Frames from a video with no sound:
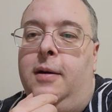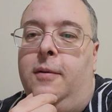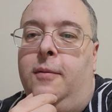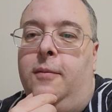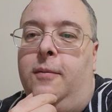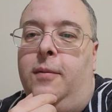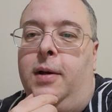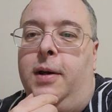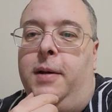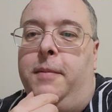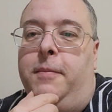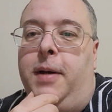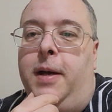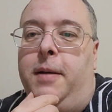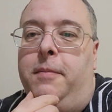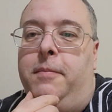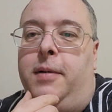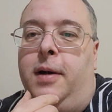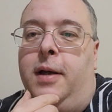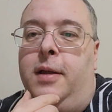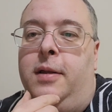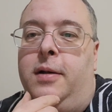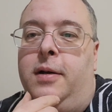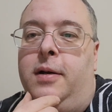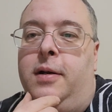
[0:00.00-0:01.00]
one of my
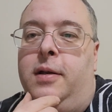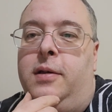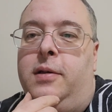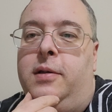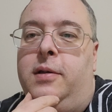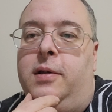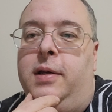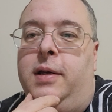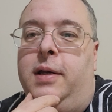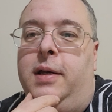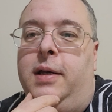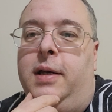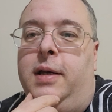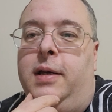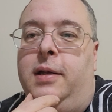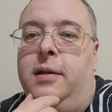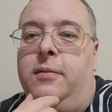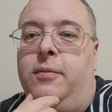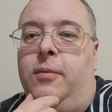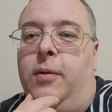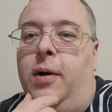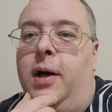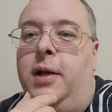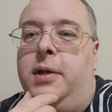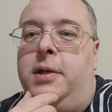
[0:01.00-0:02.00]
brothers is
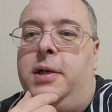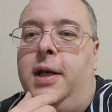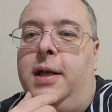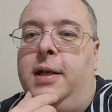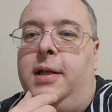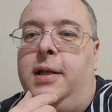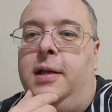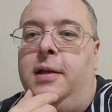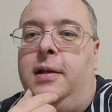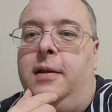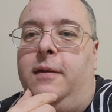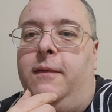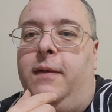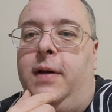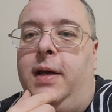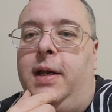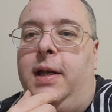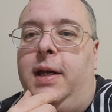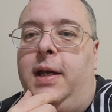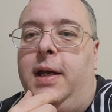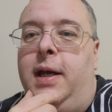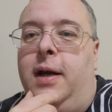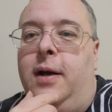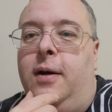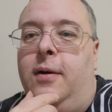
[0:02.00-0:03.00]
watching this
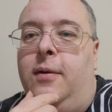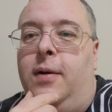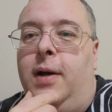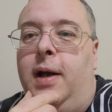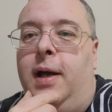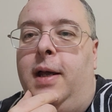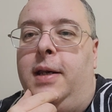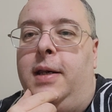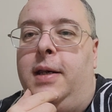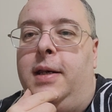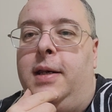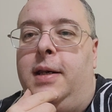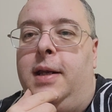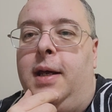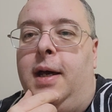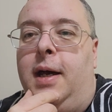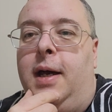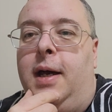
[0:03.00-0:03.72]
video, and